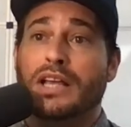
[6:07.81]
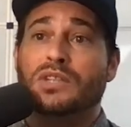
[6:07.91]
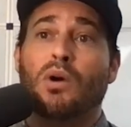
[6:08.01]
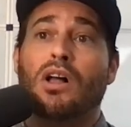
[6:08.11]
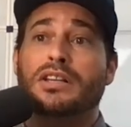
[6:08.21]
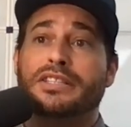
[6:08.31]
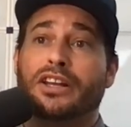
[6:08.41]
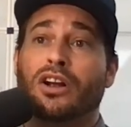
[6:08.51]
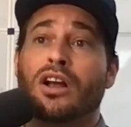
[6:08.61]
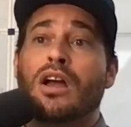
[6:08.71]
as well as
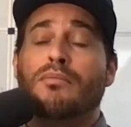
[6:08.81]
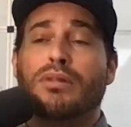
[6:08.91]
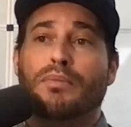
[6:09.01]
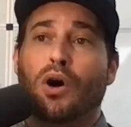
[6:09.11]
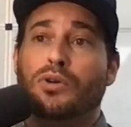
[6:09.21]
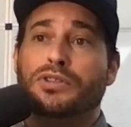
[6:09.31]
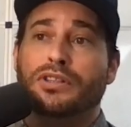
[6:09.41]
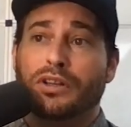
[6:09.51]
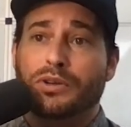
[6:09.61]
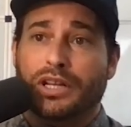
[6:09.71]
their proposed
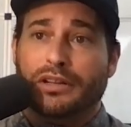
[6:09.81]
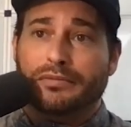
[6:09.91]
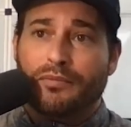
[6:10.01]
solution.